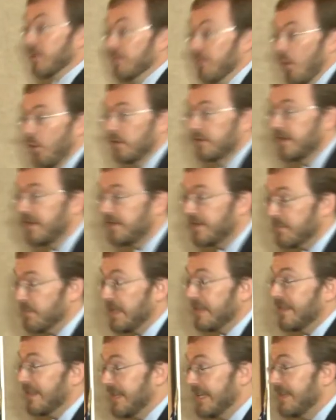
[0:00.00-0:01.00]
remolded to
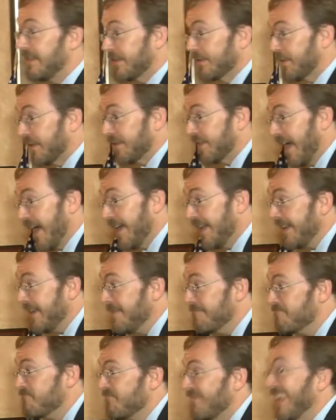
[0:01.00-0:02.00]
meet the needs of
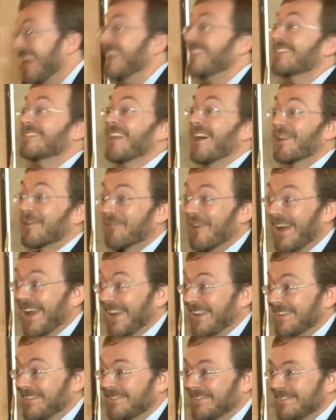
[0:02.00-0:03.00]
society, it's not a
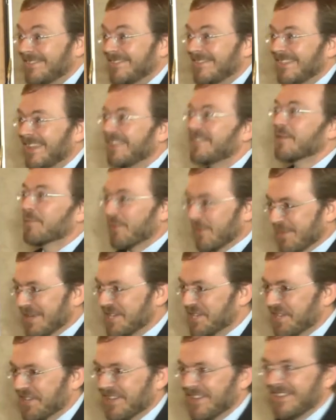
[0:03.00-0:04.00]
right. It's a
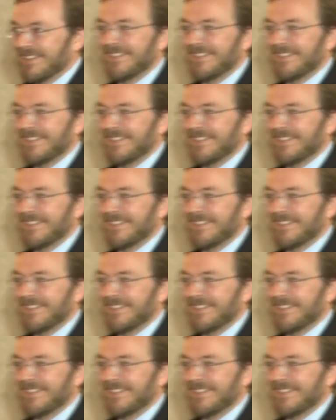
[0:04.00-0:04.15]
permission.